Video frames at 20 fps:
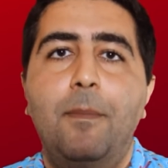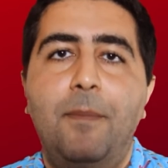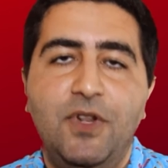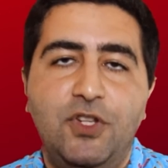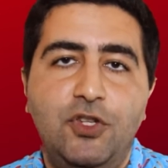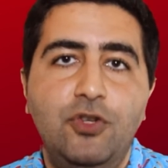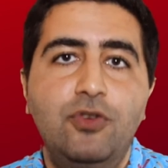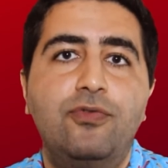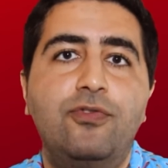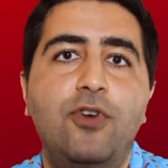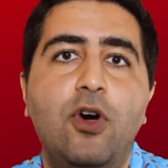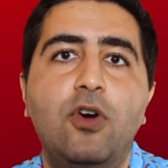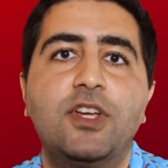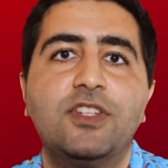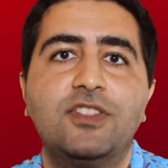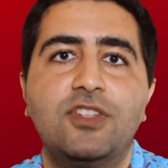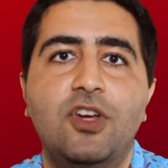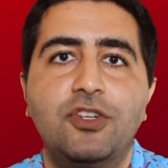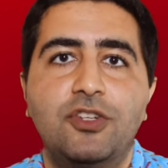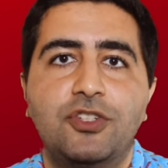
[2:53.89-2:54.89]
But do
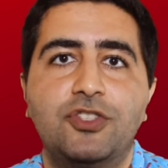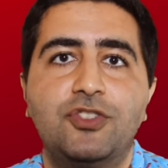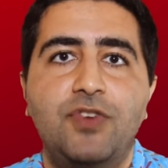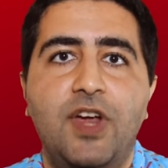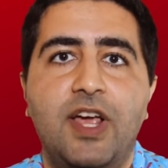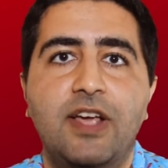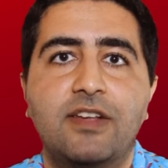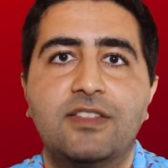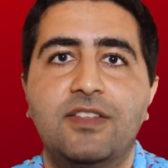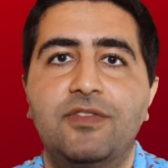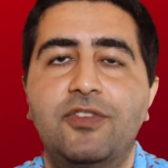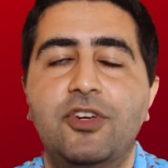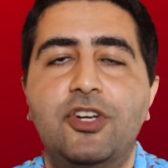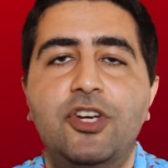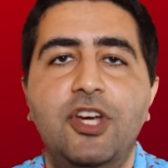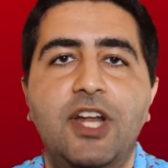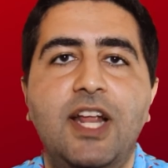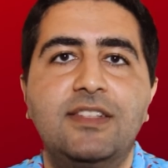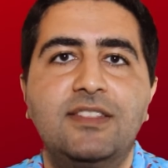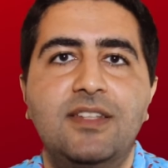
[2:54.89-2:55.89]
focus on your strengths. If you're
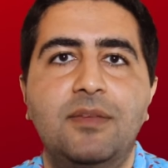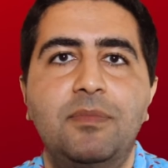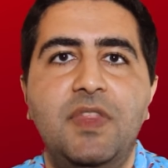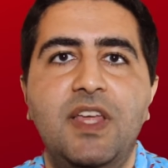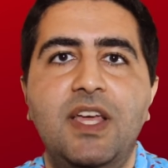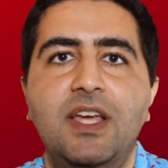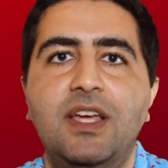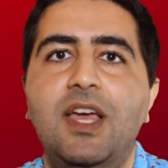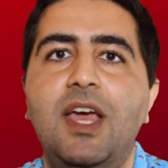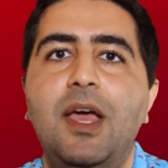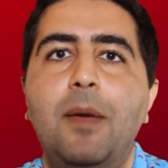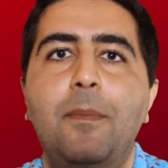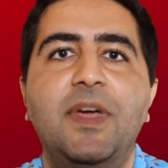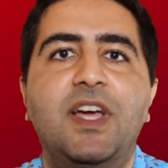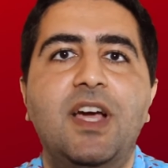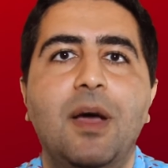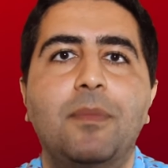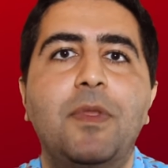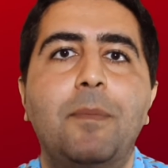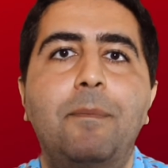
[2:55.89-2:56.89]
good at something,
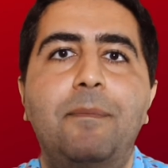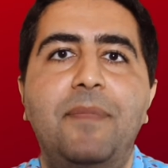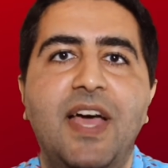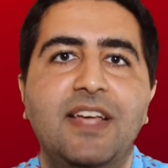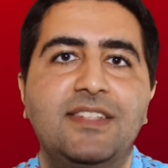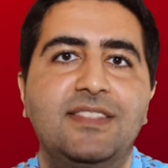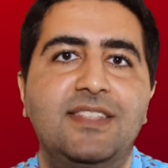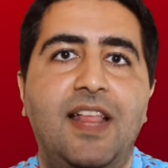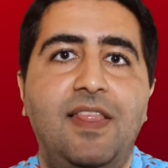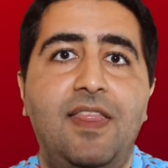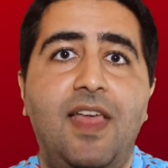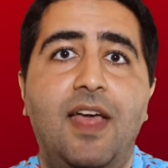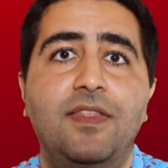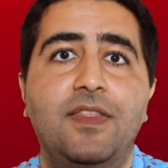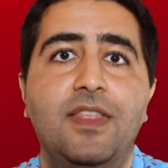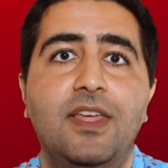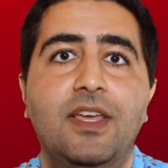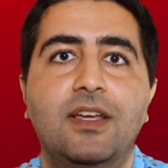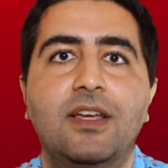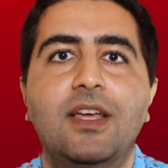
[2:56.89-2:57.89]
become the best at
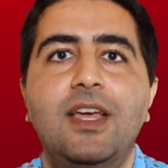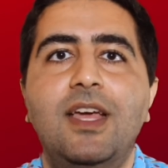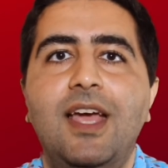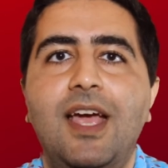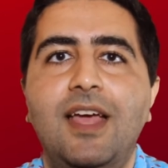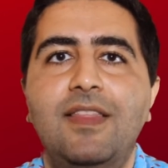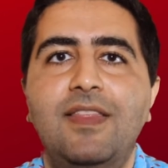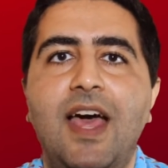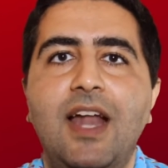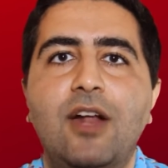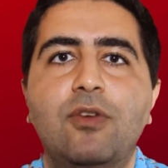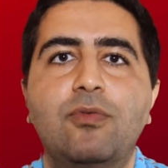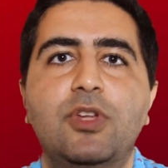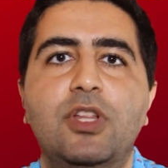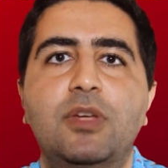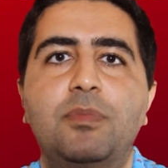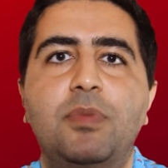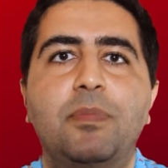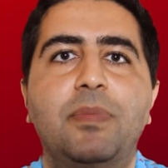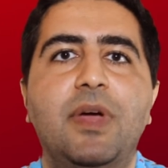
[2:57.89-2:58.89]
that thing, and that'll
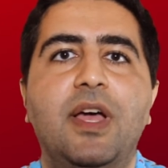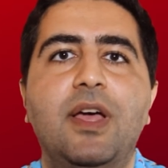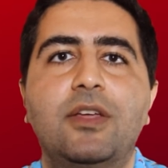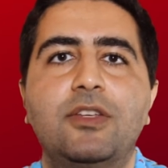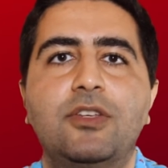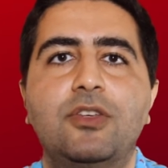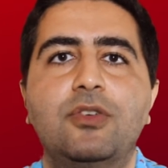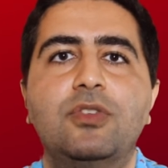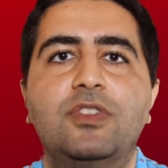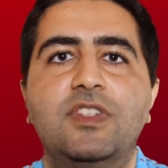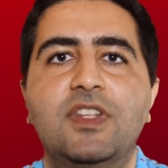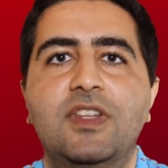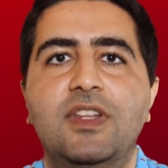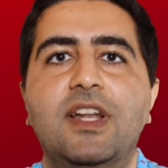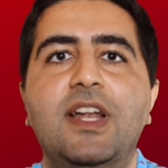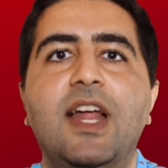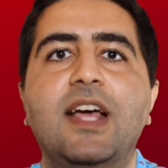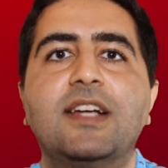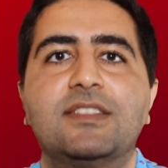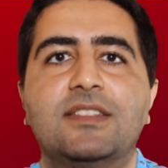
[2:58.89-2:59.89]
really propel you to
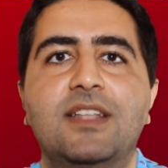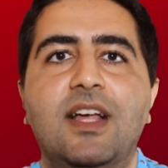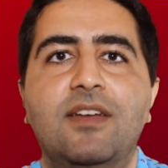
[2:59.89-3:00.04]
the next